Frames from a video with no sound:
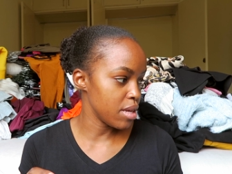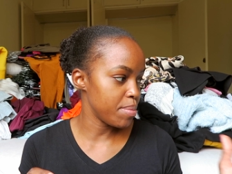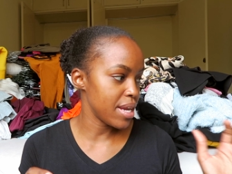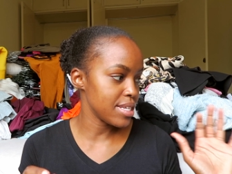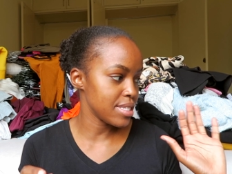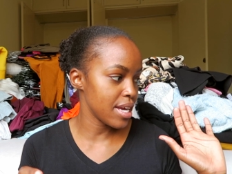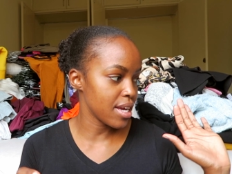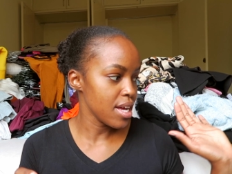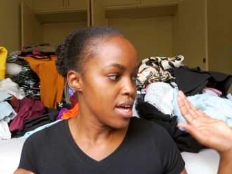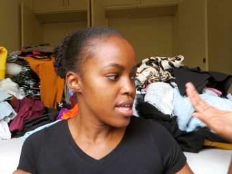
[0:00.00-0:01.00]
keep it as
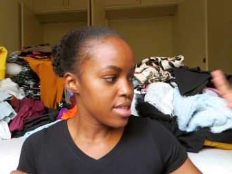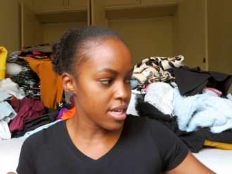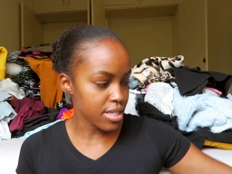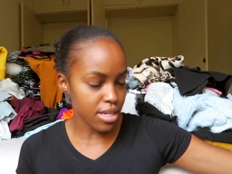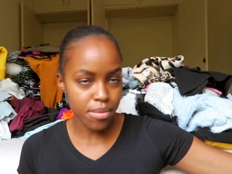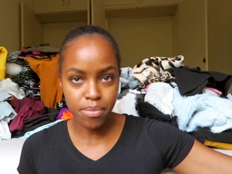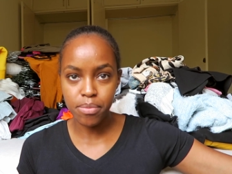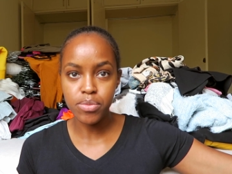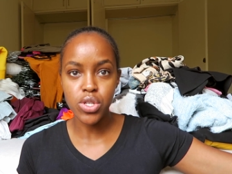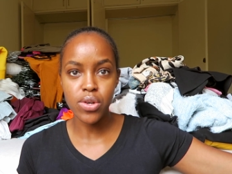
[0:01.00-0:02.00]
like things
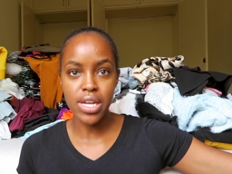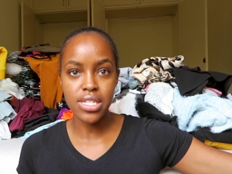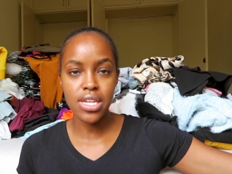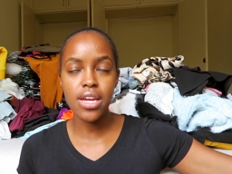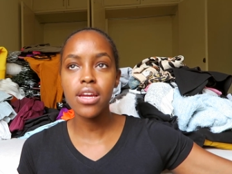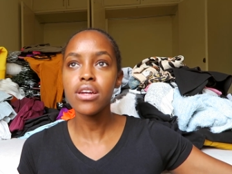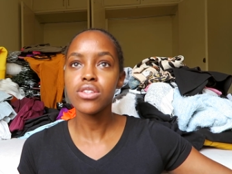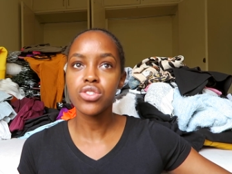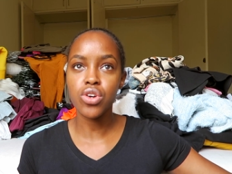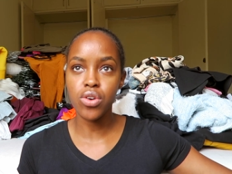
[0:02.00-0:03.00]
I'm donating,
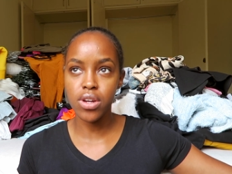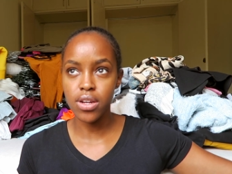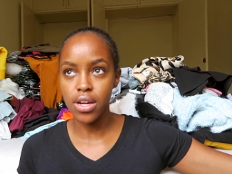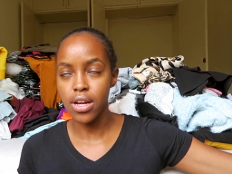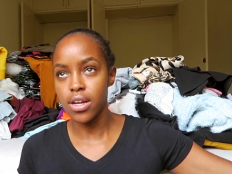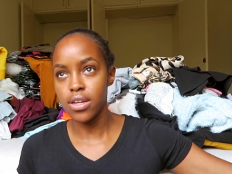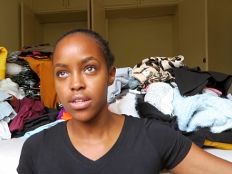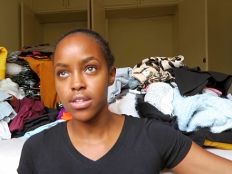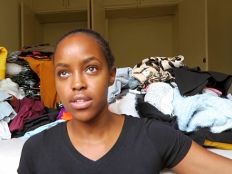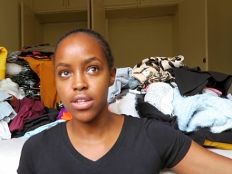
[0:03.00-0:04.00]
stroke,
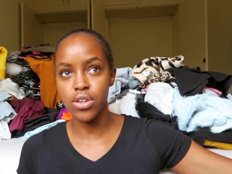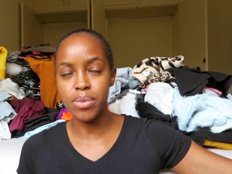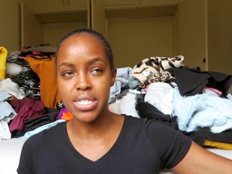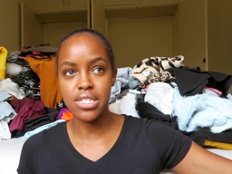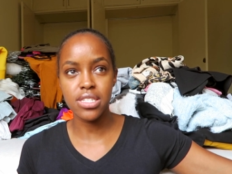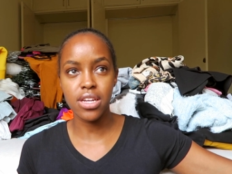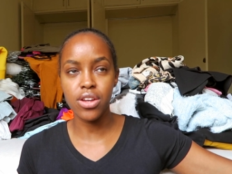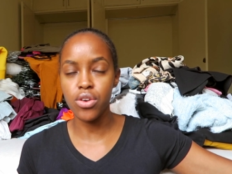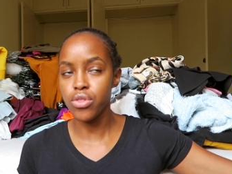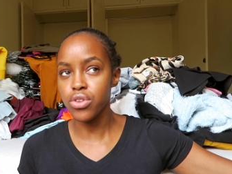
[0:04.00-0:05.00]
you know, my sister
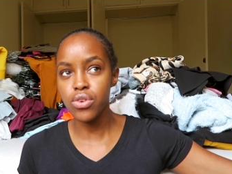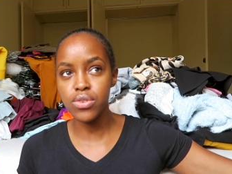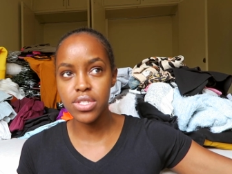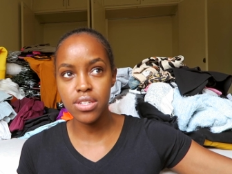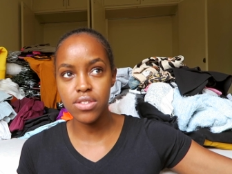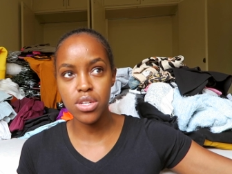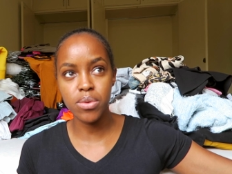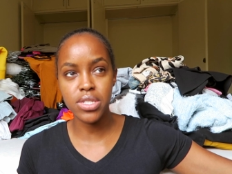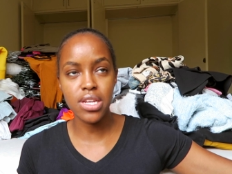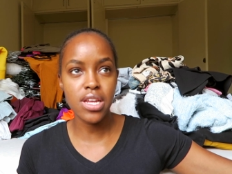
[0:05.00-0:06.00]
can go through and see if she
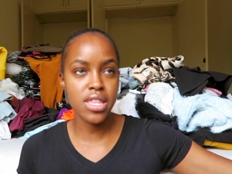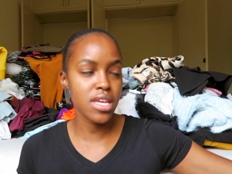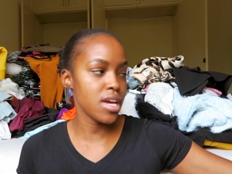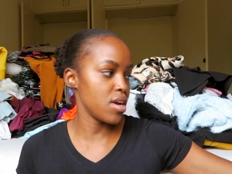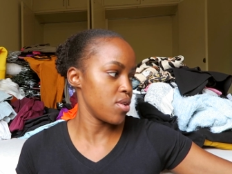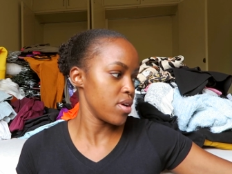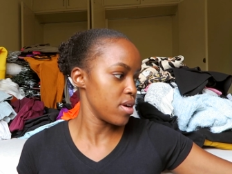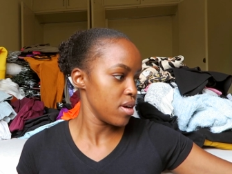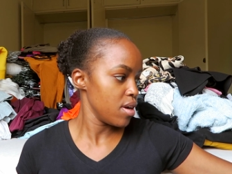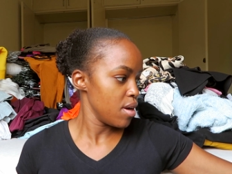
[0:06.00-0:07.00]
wants anything or